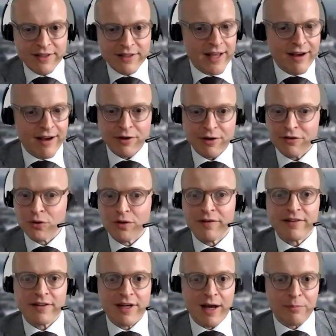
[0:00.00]
the TAVR is
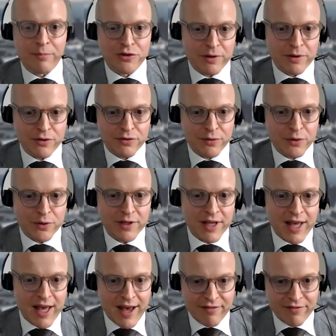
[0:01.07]
always an option because you already
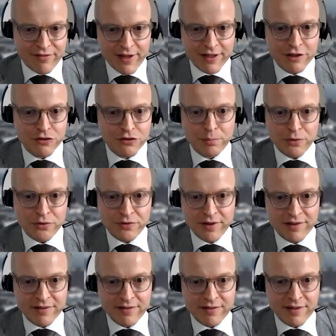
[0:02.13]
have a tissue
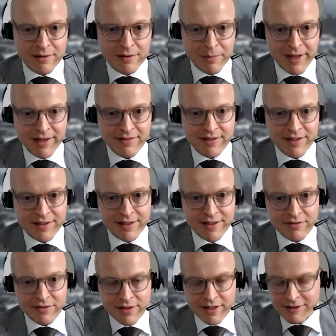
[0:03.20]
prosthesis in place and
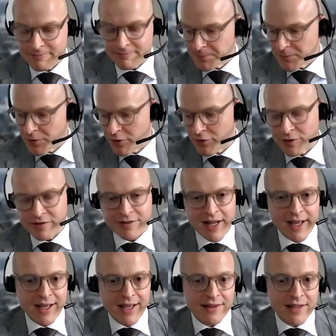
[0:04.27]
it um, serves
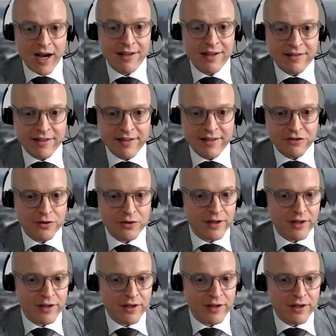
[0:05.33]
like a docking station.